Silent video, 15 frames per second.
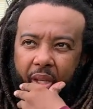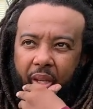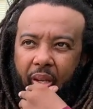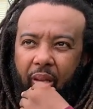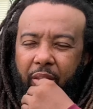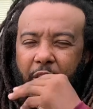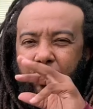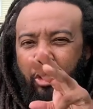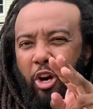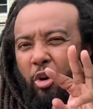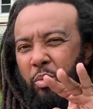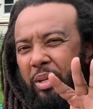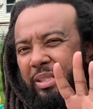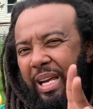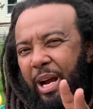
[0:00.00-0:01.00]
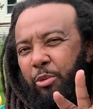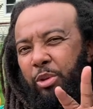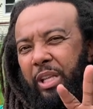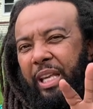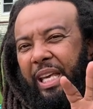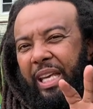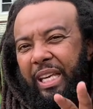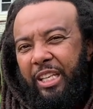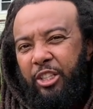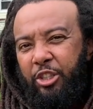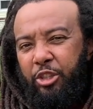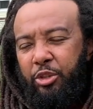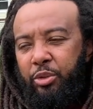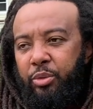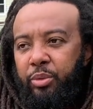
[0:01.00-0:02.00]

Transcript: is not really an issue.